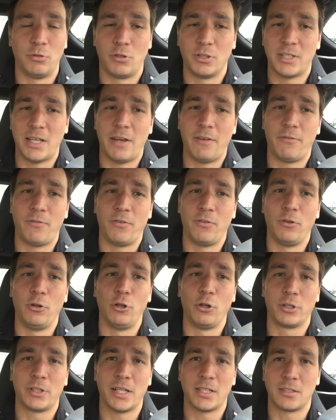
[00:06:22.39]
because I've
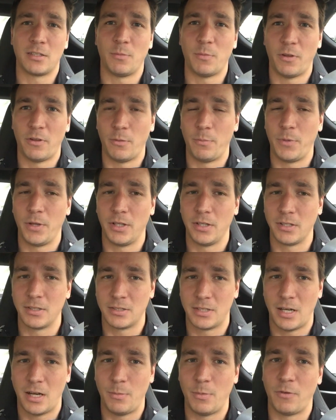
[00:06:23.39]
looked at some of the
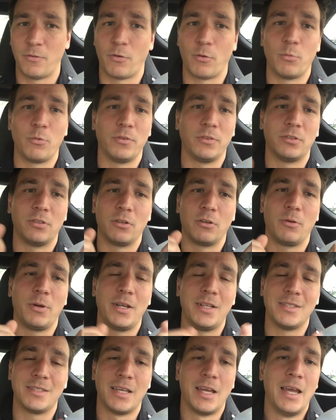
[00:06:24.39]
buildings there before moving to the
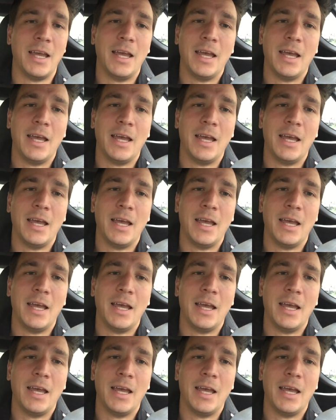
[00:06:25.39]
greens,